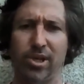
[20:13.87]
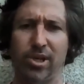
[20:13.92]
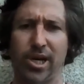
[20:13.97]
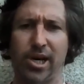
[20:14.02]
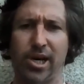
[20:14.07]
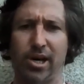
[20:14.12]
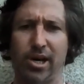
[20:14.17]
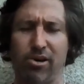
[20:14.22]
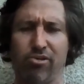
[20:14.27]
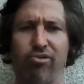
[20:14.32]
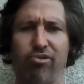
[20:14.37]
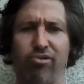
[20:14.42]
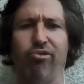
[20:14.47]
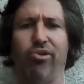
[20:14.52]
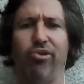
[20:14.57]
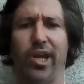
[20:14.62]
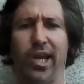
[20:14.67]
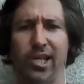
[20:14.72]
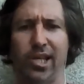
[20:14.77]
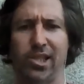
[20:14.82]
uh,
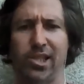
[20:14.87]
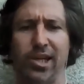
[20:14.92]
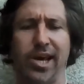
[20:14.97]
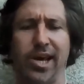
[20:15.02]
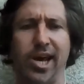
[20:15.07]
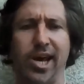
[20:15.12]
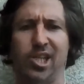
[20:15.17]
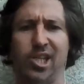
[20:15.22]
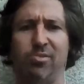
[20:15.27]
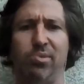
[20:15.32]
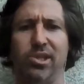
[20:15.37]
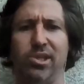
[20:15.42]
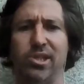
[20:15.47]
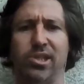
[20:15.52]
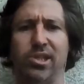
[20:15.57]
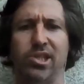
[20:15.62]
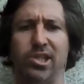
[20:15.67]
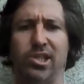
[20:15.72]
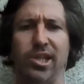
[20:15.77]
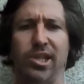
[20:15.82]
career slash
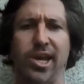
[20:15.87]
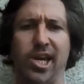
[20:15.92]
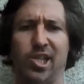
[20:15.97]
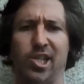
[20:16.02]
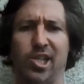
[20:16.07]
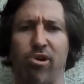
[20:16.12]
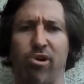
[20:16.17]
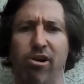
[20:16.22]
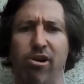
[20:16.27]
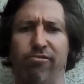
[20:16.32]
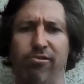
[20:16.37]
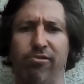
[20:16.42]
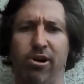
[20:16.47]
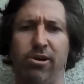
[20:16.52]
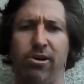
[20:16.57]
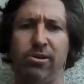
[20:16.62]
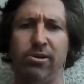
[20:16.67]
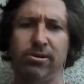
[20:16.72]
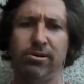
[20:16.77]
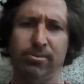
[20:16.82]
business slash
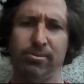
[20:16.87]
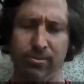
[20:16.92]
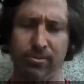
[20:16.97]
profile?